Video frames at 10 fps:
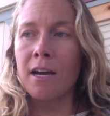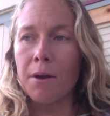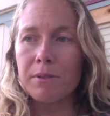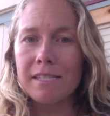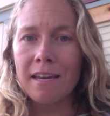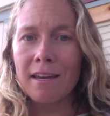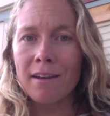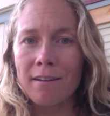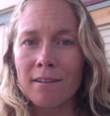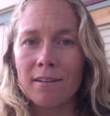I would
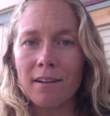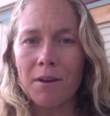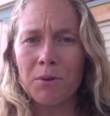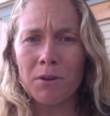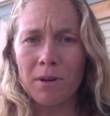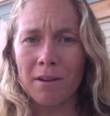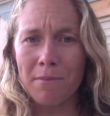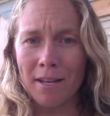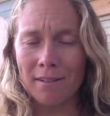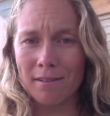say I wouldn't
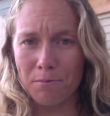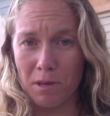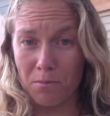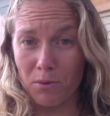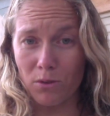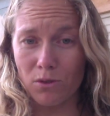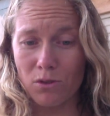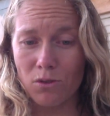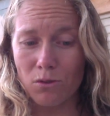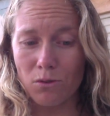recommend people
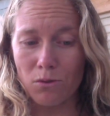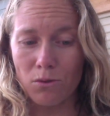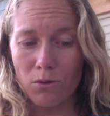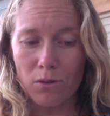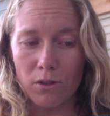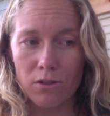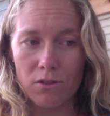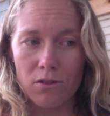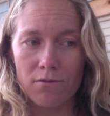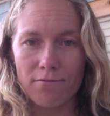to
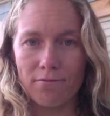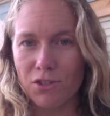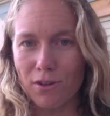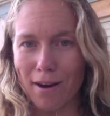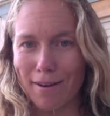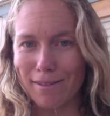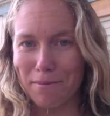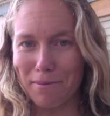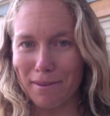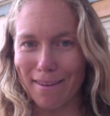try
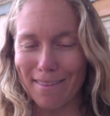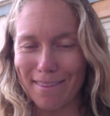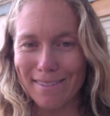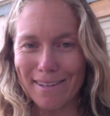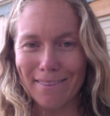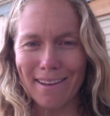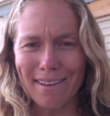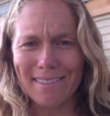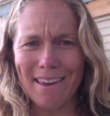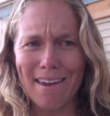something like this
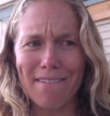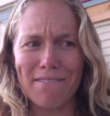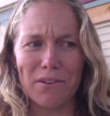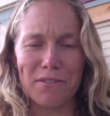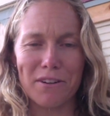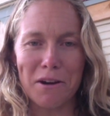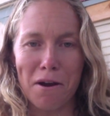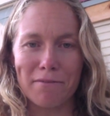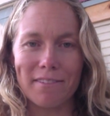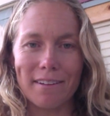unless they feel very
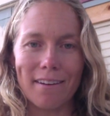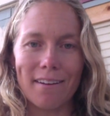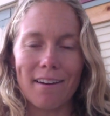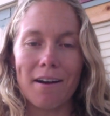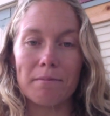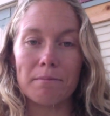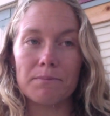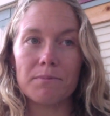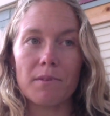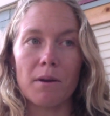confident
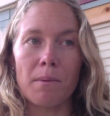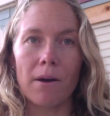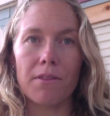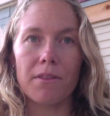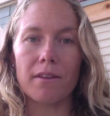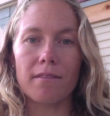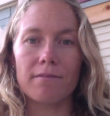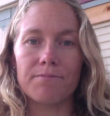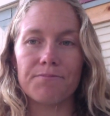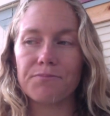about
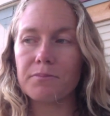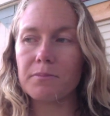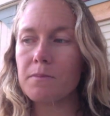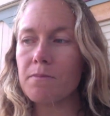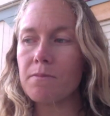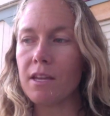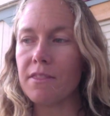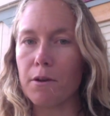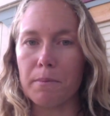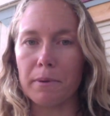
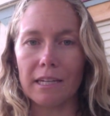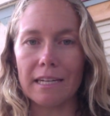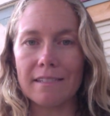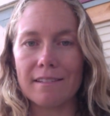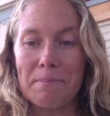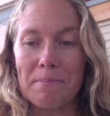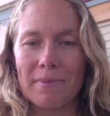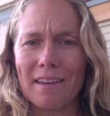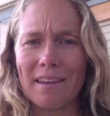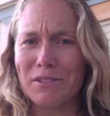their abilities.
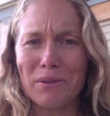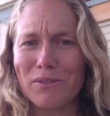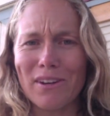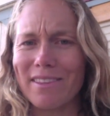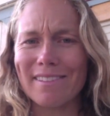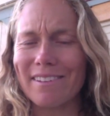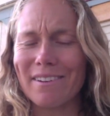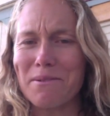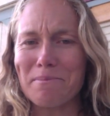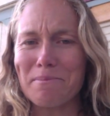Yeah, don't try this at
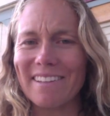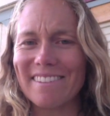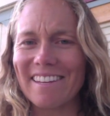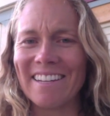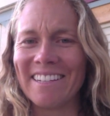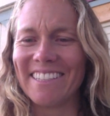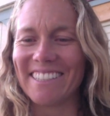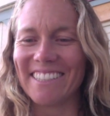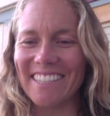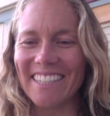home, kids.
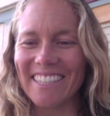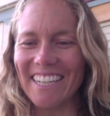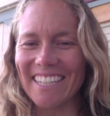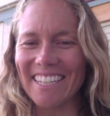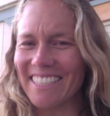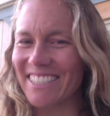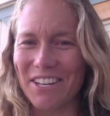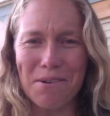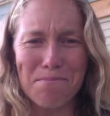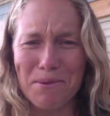
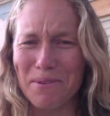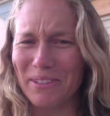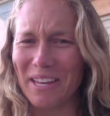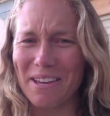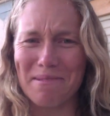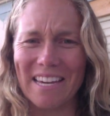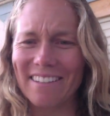Don't be weird like me.